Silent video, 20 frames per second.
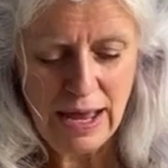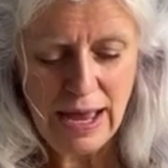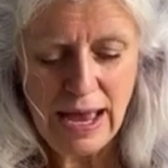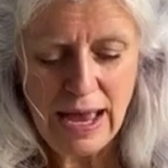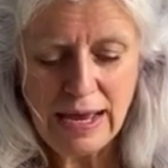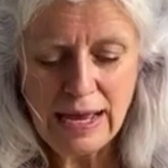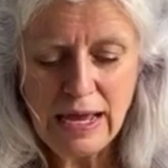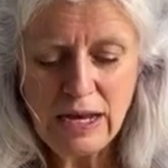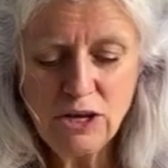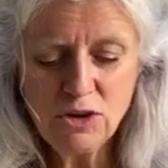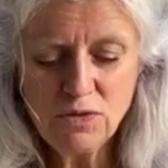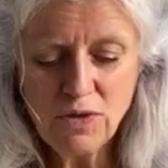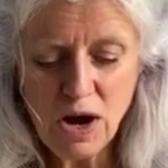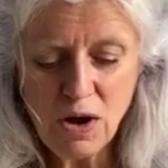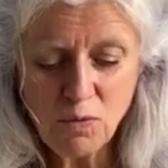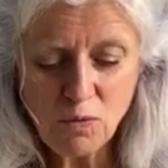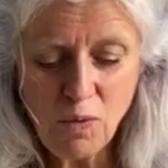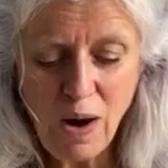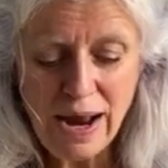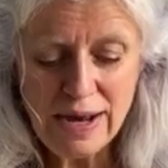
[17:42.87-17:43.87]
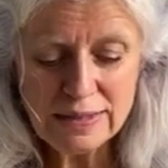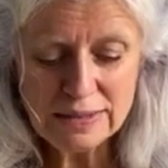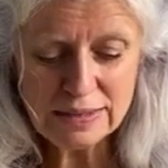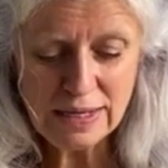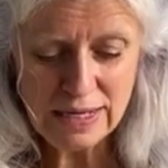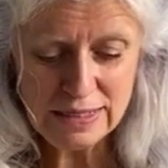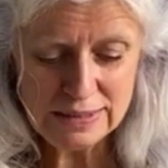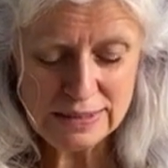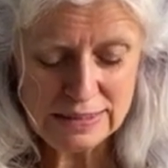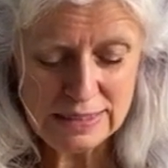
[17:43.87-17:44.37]
Again, you've got right
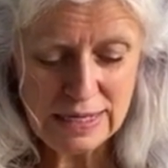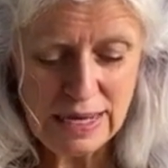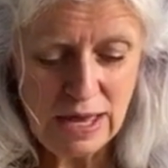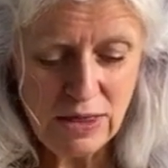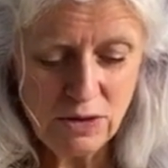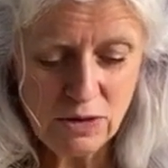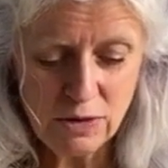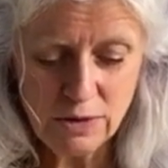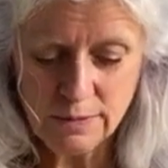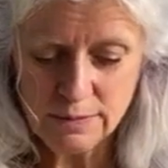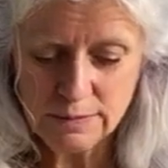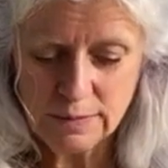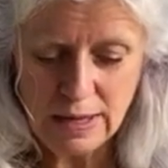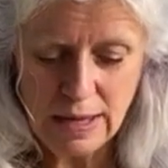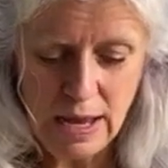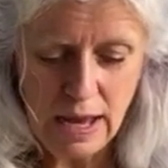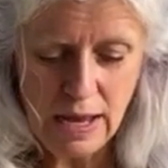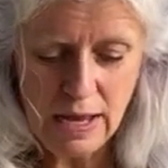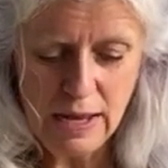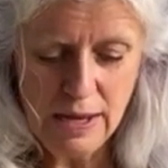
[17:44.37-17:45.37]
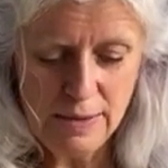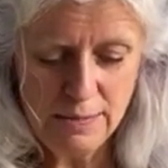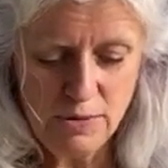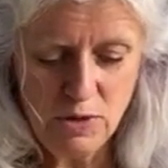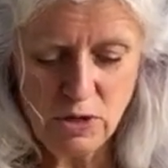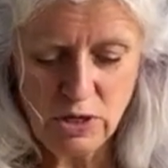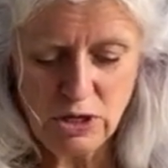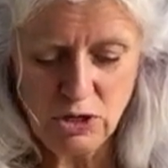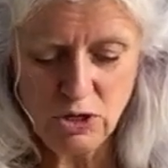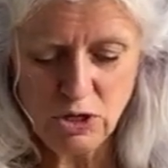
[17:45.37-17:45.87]
sides together. You're
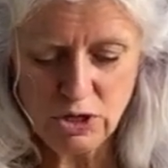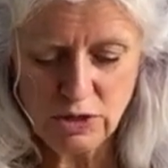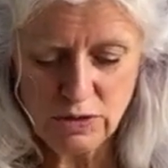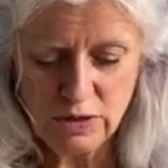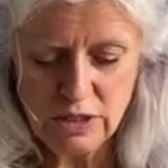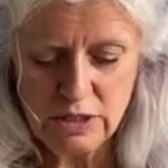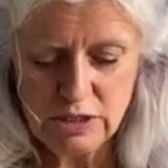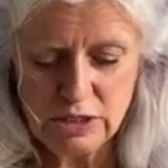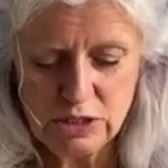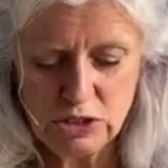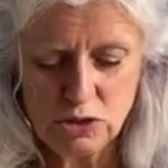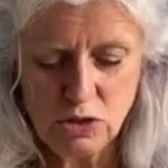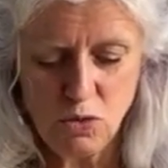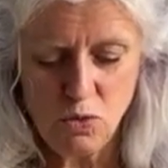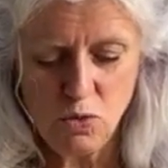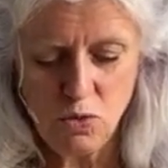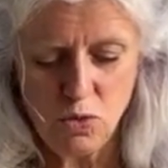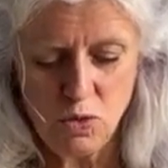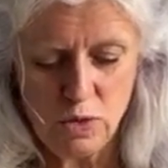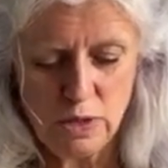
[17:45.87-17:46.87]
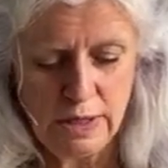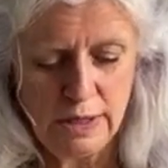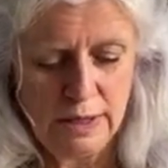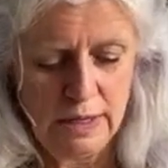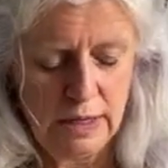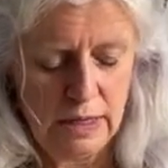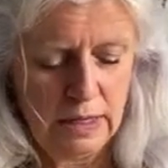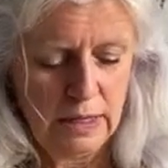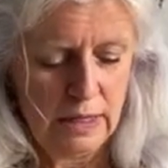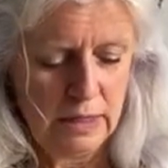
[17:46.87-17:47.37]
going to hook the sole
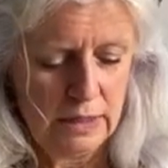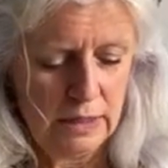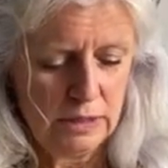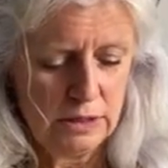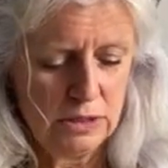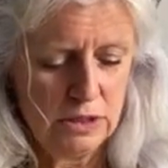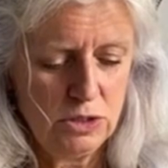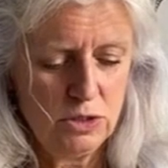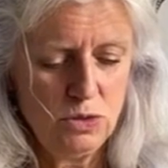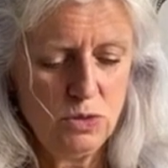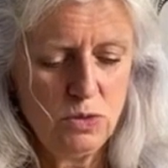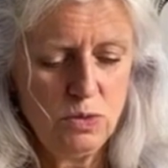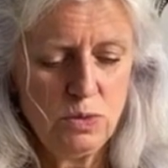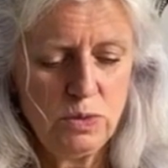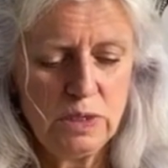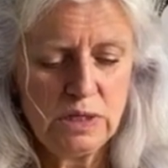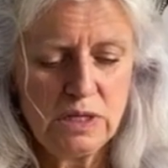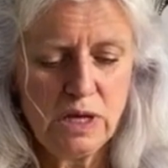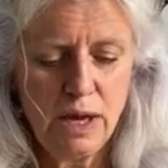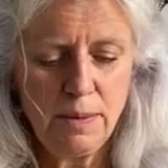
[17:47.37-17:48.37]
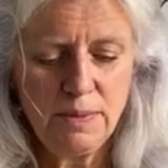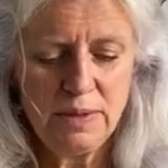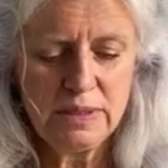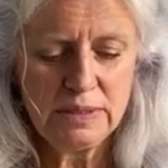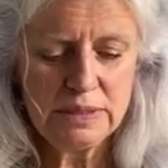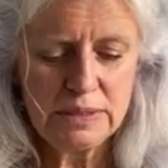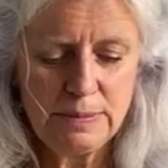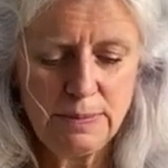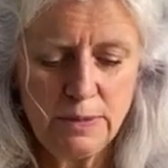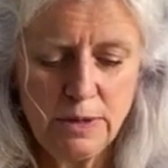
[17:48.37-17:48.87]
to the top of the
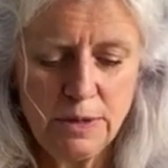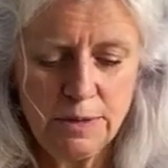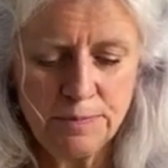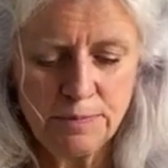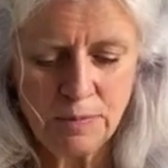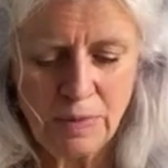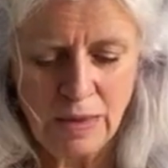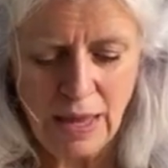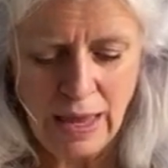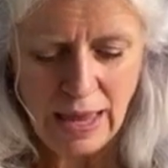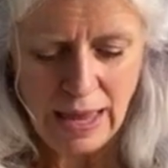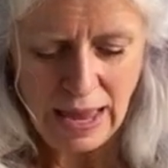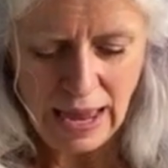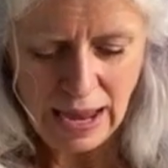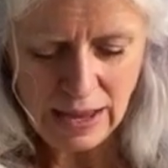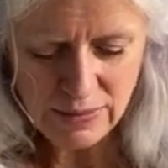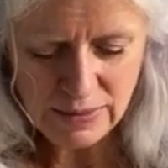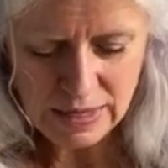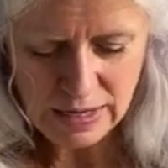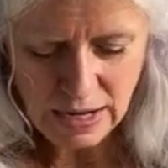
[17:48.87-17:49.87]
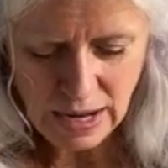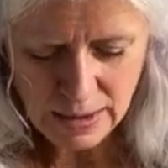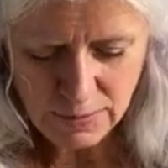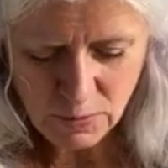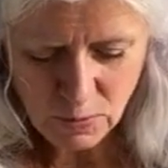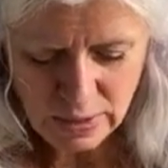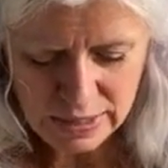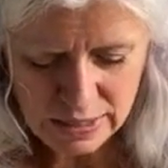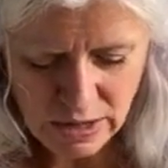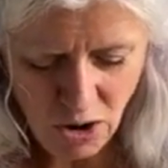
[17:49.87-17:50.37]
slipper, and then I'm
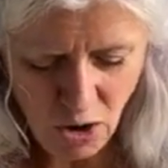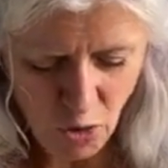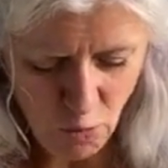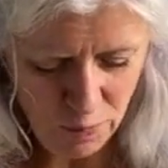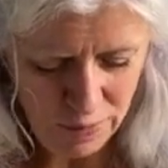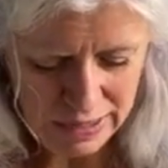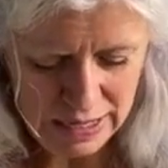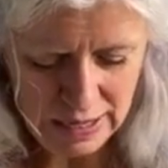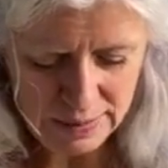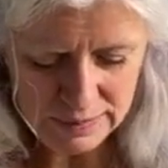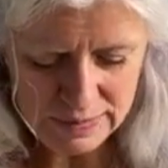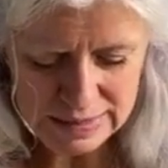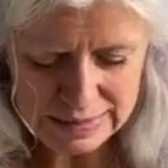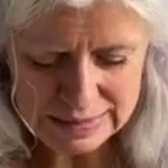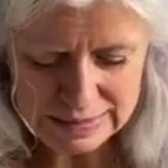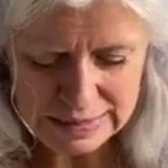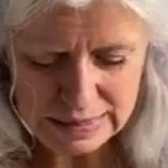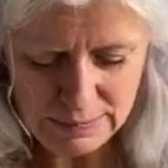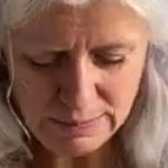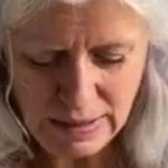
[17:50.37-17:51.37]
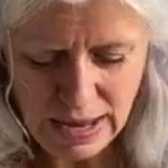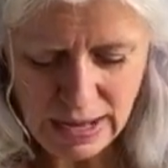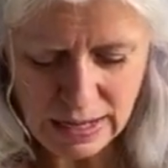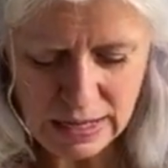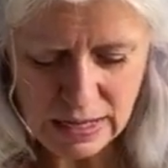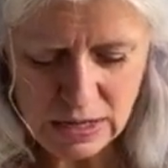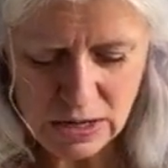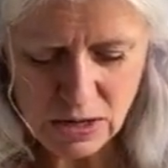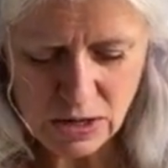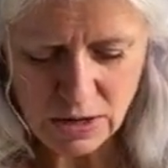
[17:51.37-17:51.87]
going to open up this seam back
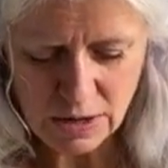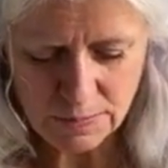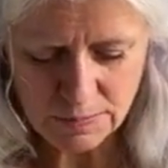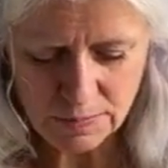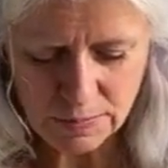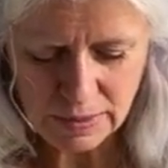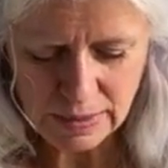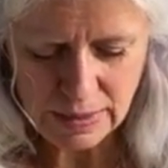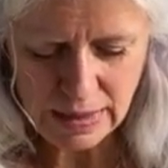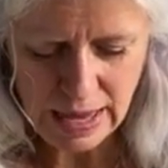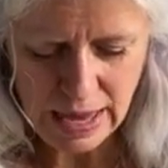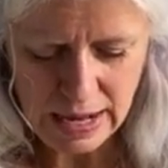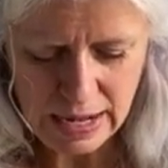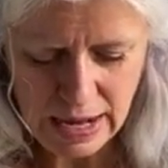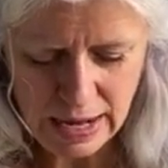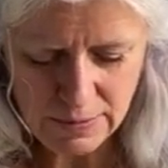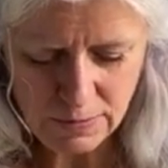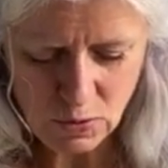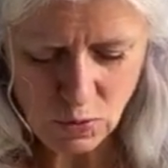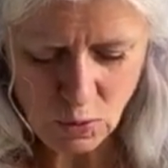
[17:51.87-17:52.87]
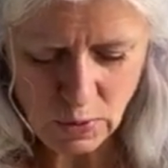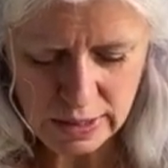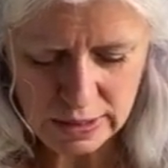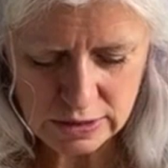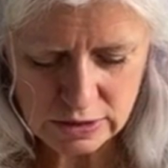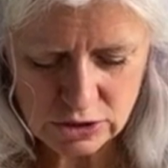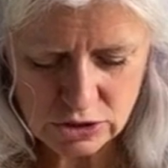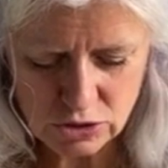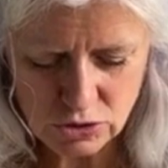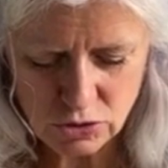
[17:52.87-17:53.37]
here, and I'm
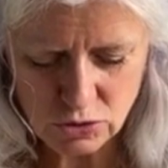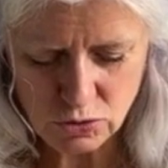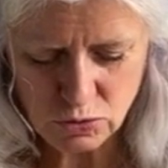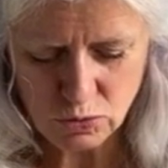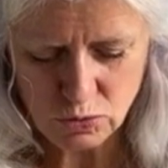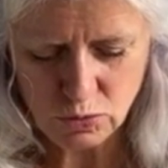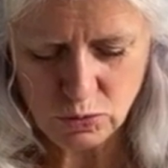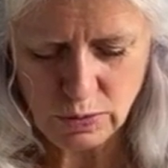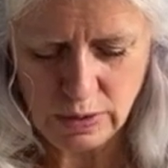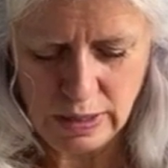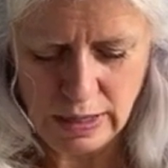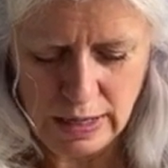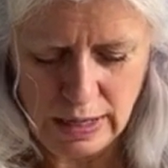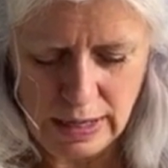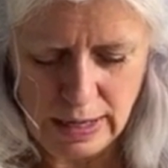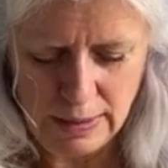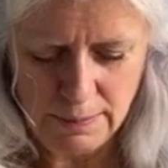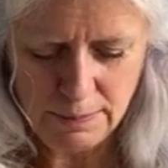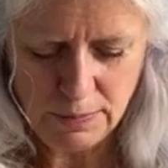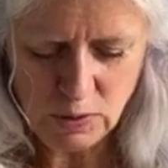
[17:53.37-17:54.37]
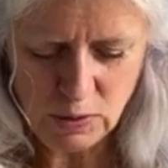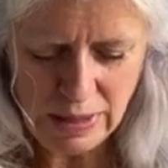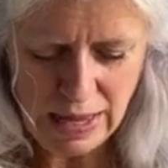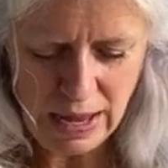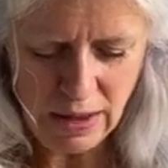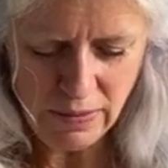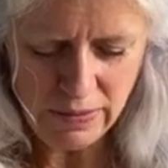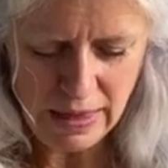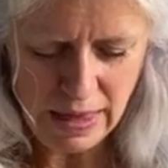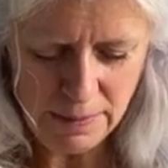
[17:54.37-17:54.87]
going to pull
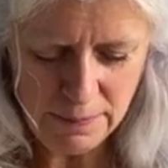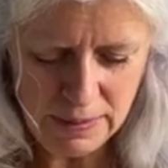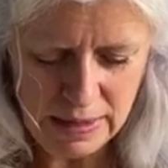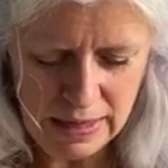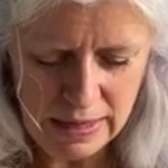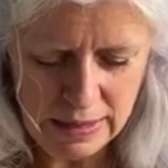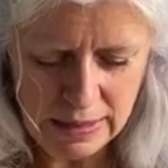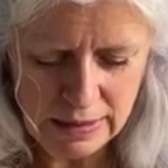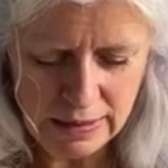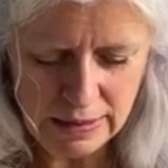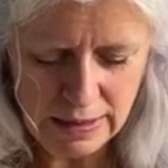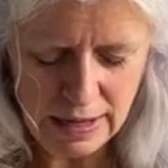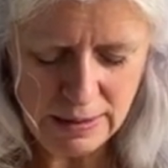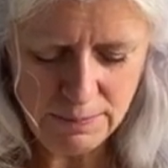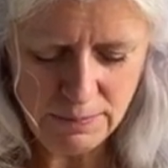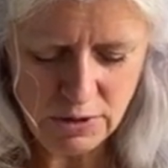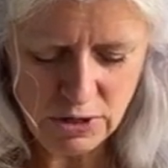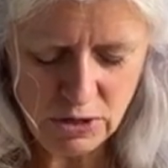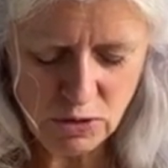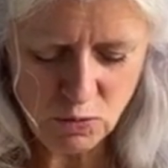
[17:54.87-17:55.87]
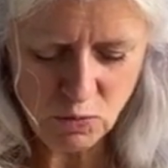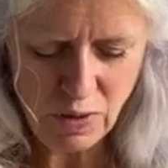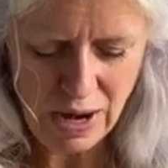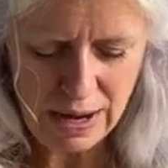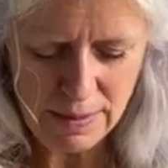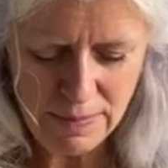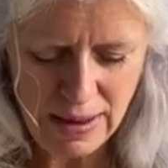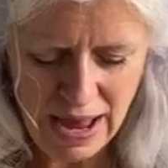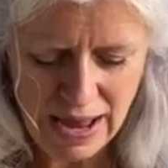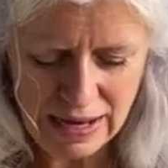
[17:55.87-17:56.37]
out that pin and put it
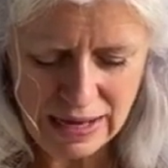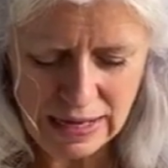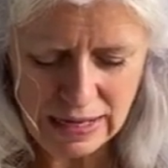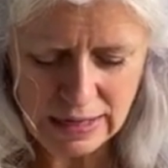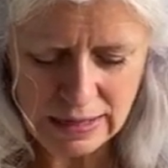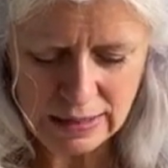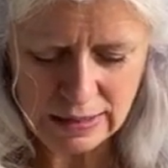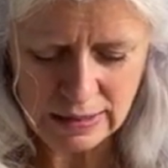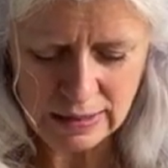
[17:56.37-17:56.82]
right back in.